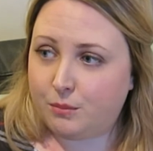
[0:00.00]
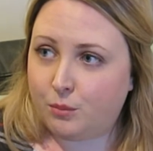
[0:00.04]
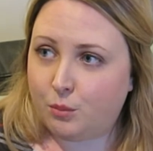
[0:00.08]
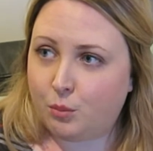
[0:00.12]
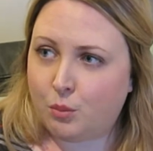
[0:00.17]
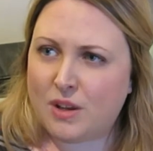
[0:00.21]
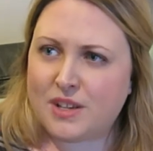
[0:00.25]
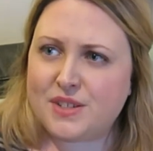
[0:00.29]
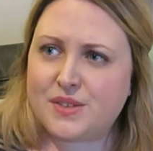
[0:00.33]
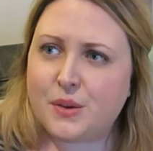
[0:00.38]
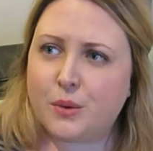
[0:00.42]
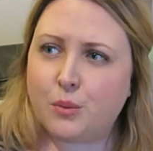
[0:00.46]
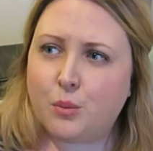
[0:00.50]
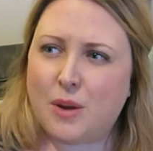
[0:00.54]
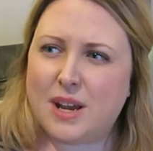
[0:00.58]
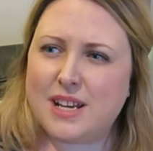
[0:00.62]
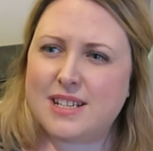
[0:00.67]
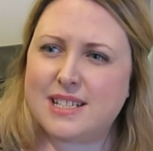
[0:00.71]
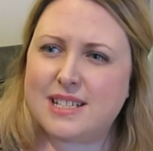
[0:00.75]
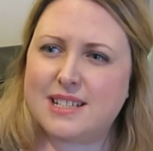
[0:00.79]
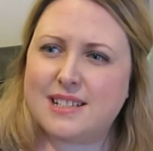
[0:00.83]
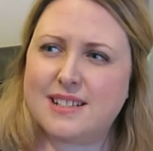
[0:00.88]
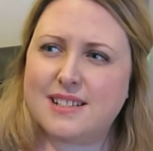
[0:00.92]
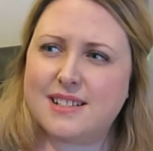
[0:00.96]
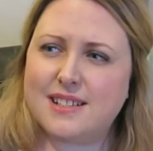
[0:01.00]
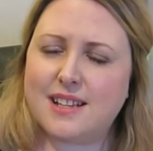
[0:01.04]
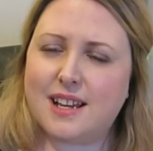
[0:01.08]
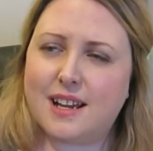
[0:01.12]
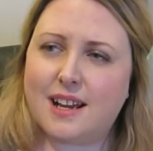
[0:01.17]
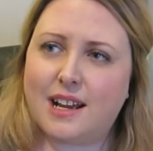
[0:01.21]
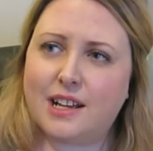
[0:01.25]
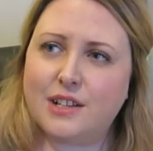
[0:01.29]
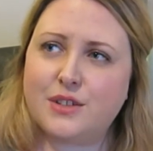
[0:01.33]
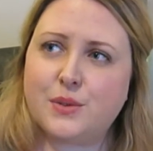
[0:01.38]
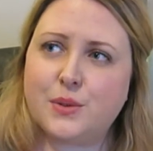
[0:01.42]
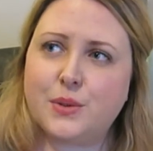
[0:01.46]
Plus on weddings,
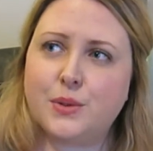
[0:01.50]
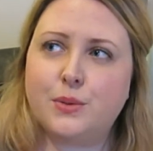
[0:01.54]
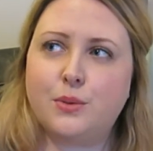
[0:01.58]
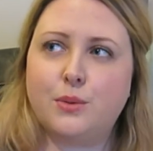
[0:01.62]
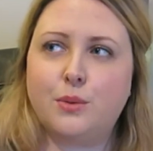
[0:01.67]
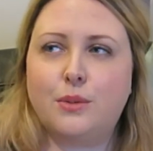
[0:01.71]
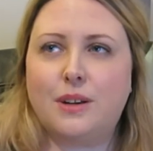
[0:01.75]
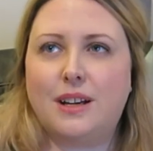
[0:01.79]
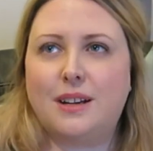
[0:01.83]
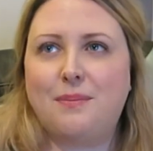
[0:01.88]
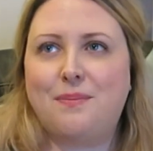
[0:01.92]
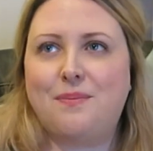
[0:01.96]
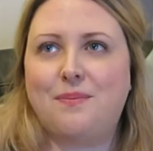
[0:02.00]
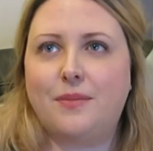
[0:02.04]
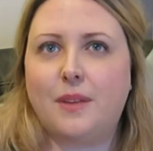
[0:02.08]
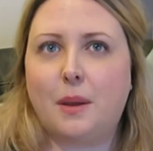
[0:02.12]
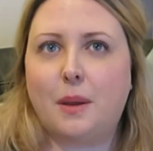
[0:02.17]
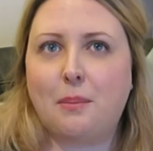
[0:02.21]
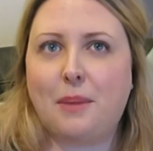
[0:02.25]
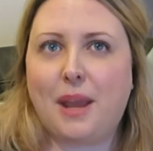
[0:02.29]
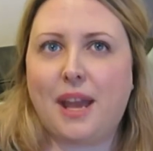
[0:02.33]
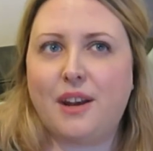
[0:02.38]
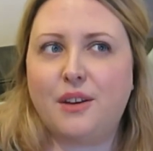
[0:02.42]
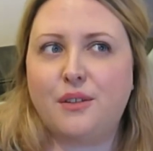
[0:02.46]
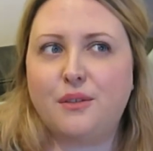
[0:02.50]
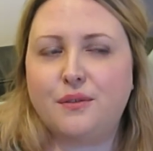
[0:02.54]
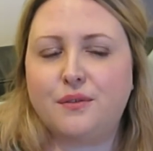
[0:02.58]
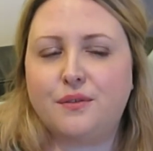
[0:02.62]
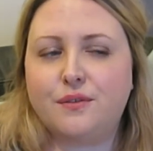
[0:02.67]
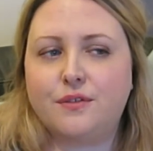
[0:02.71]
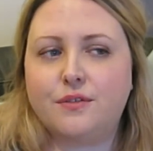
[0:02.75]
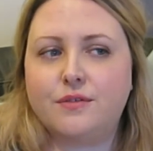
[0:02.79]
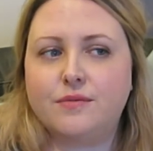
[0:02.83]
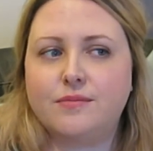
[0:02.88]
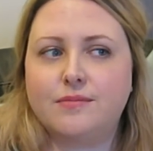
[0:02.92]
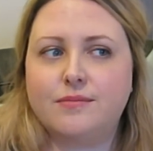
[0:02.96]
I don't know, I'm kind of
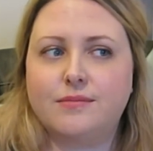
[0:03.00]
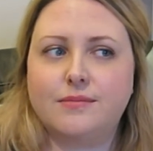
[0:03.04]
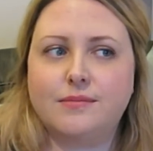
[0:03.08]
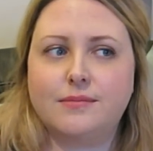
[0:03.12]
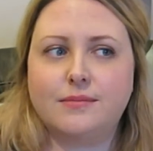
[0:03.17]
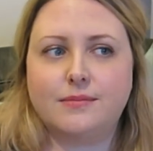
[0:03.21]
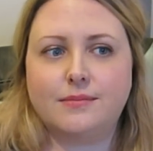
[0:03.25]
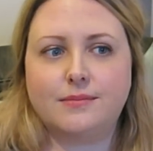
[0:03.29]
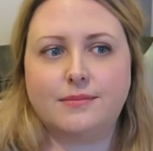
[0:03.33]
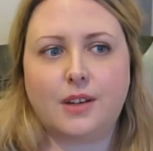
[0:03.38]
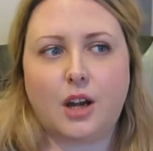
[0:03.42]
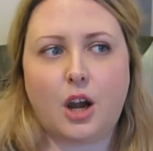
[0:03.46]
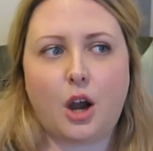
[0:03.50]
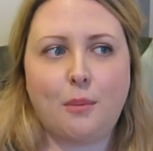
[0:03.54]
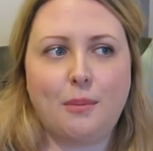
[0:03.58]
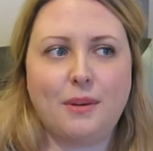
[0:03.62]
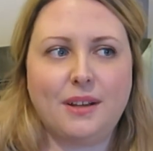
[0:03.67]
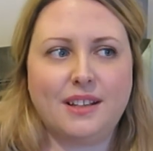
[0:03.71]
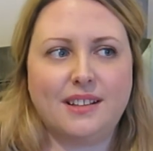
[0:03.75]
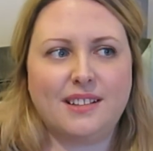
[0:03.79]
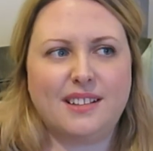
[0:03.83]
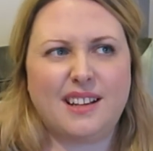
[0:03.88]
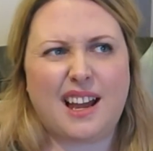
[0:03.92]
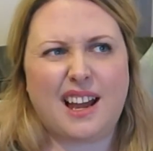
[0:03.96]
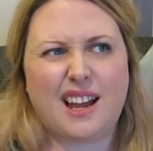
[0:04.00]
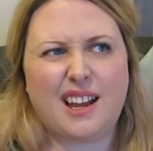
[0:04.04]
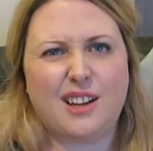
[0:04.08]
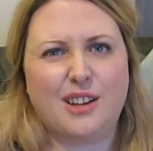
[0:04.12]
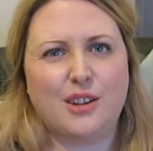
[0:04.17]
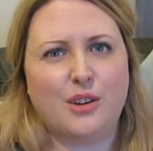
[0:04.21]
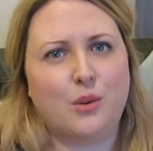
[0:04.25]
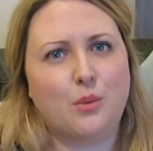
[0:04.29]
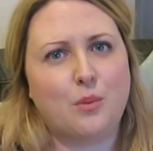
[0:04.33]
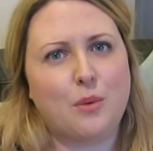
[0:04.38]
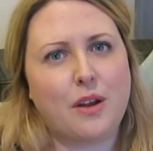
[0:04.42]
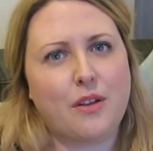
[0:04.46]
umming and
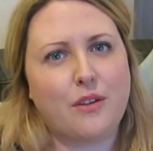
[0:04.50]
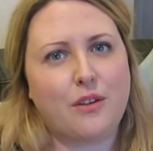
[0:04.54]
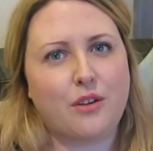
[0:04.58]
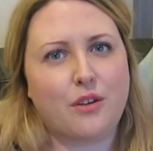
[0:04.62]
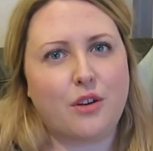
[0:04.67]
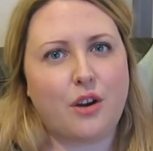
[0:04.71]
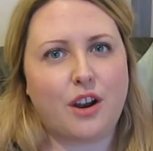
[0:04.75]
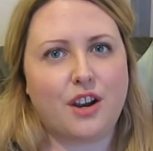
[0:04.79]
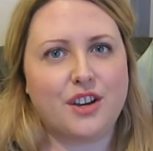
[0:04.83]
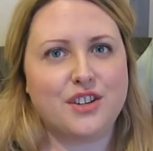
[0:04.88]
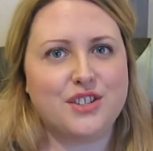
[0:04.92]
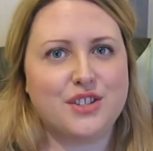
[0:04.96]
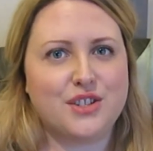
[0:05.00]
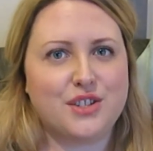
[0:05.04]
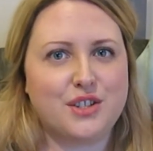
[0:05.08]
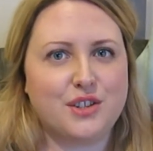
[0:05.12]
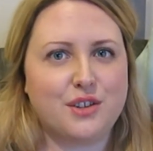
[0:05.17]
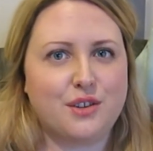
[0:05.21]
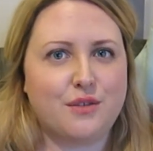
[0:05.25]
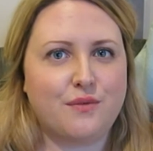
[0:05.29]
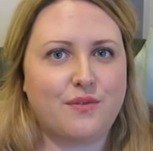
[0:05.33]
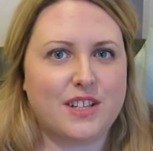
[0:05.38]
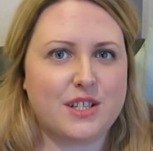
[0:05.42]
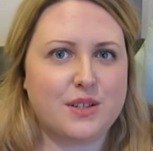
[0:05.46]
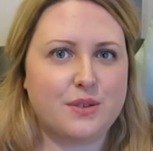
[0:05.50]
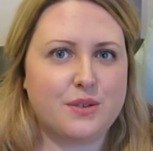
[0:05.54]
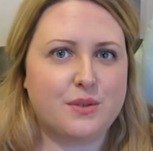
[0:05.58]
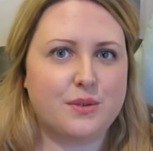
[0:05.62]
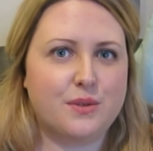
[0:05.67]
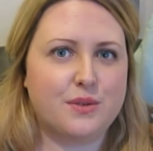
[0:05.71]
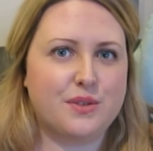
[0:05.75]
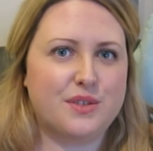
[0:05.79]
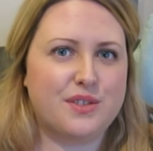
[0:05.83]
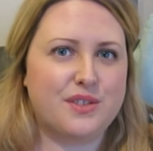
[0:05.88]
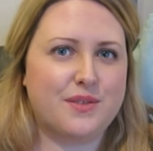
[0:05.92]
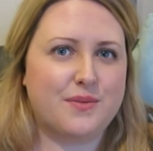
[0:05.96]
ahhing on whether or not I should do
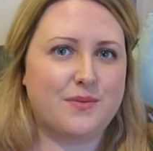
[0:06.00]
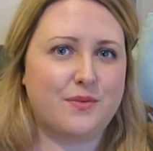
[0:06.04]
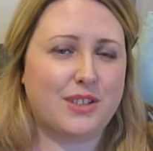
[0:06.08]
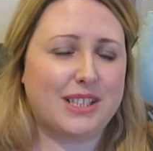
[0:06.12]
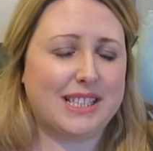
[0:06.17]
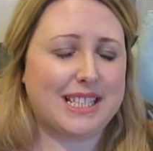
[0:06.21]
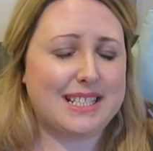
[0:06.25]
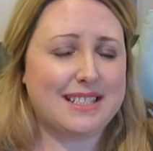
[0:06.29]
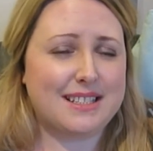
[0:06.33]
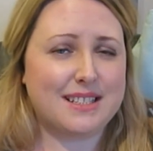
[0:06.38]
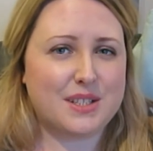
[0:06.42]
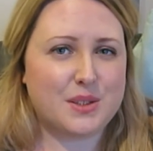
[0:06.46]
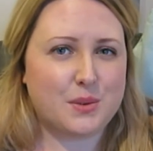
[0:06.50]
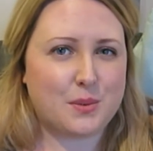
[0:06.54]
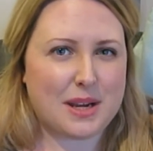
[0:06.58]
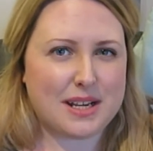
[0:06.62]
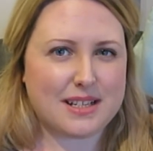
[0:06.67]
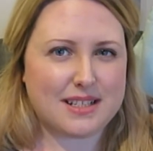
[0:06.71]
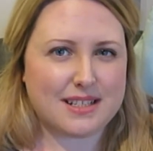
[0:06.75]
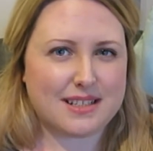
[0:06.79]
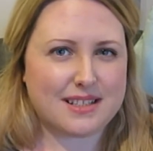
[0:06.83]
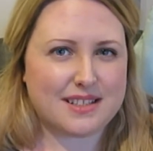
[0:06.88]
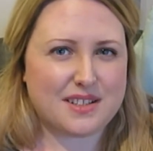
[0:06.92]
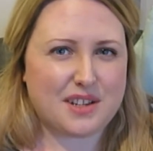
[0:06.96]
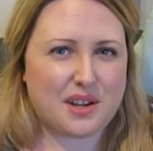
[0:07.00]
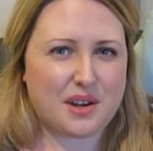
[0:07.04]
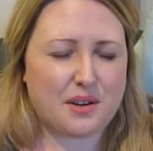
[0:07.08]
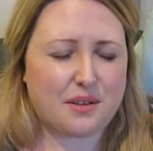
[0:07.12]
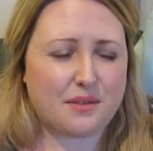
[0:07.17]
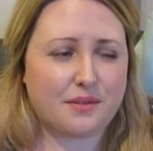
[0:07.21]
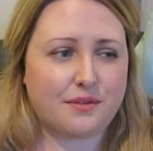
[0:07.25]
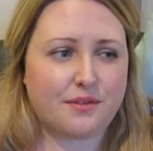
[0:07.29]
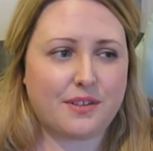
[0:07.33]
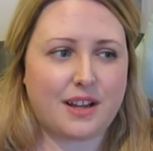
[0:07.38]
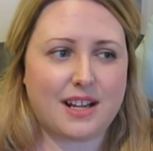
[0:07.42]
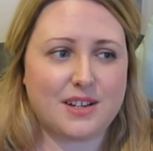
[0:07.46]
videos related to wedding stuff.
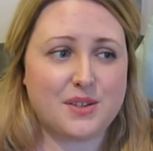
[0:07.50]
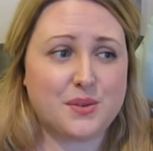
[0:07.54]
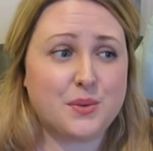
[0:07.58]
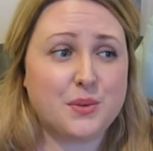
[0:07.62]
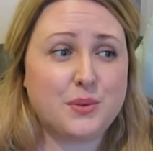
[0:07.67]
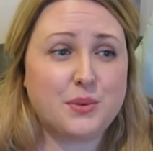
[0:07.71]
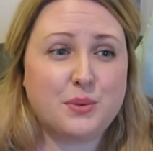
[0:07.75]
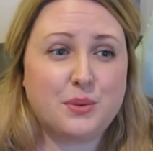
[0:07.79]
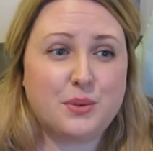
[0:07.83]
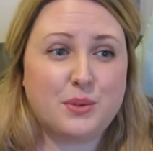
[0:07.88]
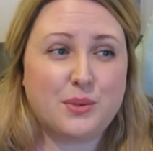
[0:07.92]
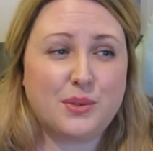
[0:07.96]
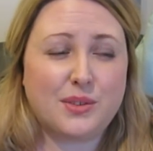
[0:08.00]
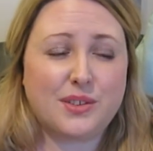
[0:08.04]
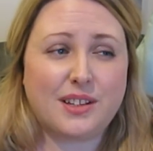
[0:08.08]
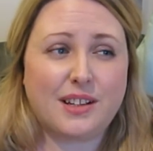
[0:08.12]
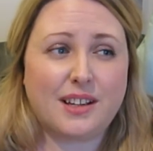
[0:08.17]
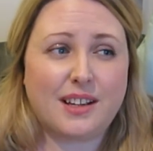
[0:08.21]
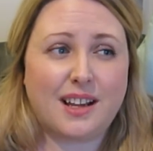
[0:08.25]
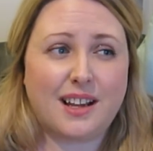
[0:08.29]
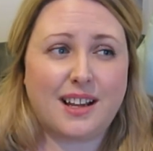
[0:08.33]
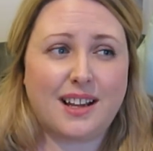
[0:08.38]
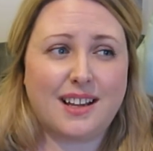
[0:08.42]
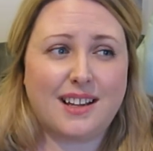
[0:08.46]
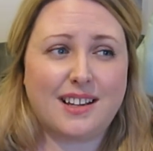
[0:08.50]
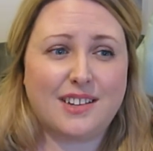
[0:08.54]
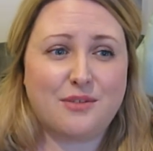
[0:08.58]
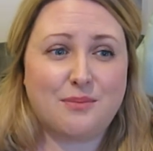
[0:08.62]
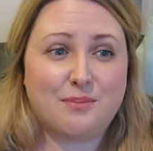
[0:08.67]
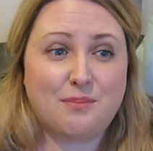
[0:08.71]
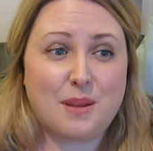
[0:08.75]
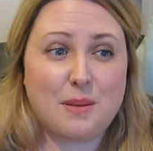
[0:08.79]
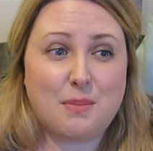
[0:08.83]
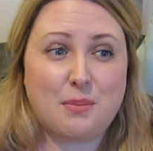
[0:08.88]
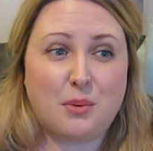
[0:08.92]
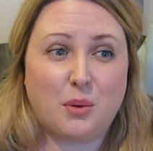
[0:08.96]
I don't know
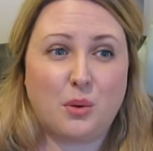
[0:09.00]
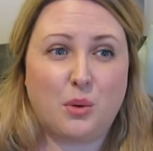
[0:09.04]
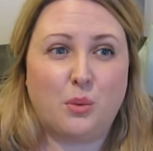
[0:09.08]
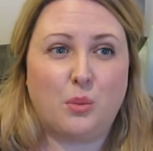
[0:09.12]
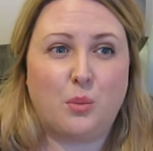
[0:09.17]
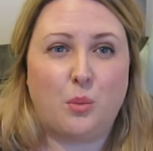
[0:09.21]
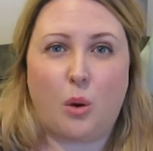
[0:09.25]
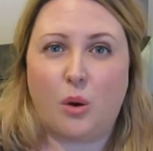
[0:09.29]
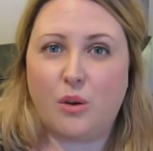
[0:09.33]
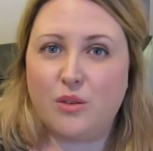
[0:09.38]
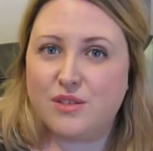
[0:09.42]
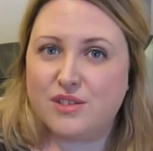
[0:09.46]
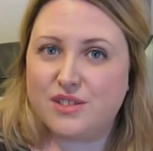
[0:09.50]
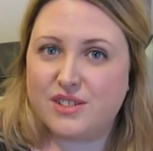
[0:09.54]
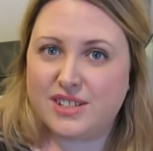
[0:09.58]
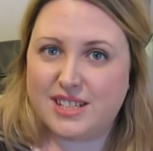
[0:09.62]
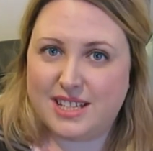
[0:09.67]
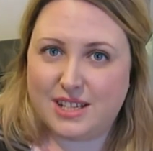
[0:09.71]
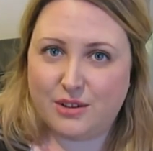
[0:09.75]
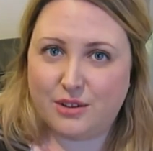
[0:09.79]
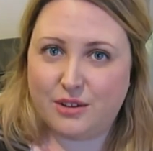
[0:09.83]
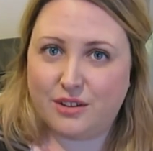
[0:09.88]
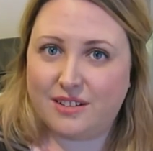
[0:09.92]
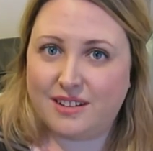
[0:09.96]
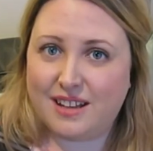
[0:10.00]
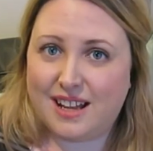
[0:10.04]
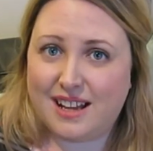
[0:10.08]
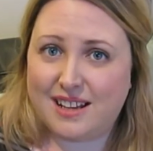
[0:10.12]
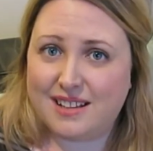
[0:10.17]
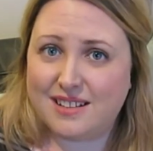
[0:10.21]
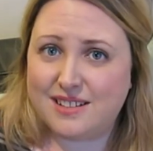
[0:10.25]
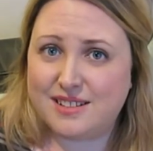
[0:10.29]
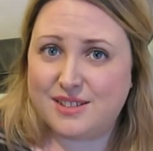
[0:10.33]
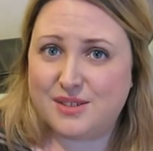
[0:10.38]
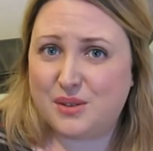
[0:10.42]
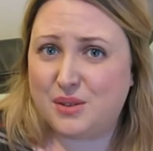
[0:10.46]
if people want to hear
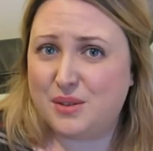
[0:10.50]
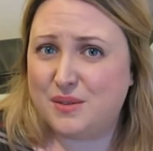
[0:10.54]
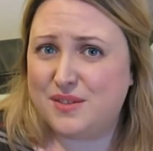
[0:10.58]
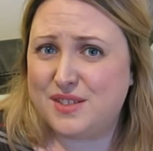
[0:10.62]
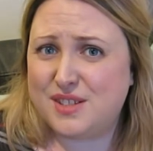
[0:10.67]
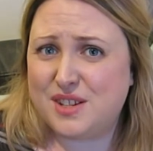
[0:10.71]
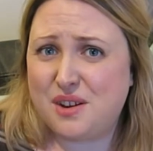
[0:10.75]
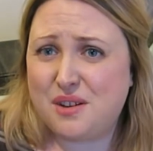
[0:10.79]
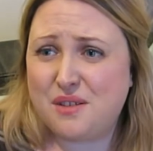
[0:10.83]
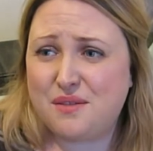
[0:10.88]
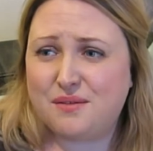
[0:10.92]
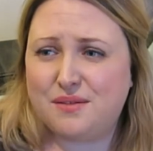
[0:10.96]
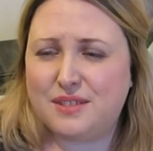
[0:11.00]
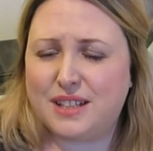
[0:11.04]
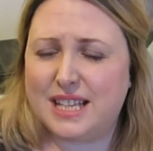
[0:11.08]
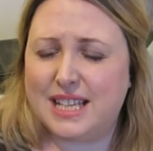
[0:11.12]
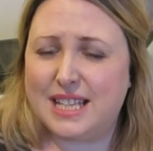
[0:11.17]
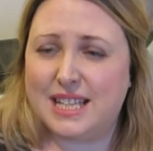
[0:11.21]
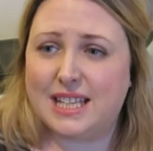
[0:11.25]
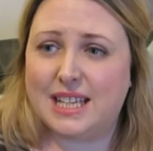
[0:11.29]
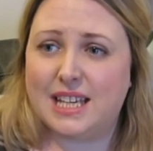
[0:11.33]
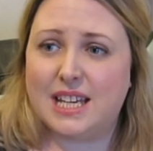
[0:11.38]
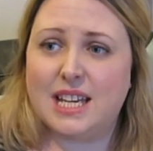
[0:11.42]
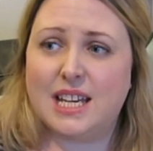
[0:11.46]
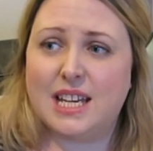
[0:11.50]
that sort of stuff. Like,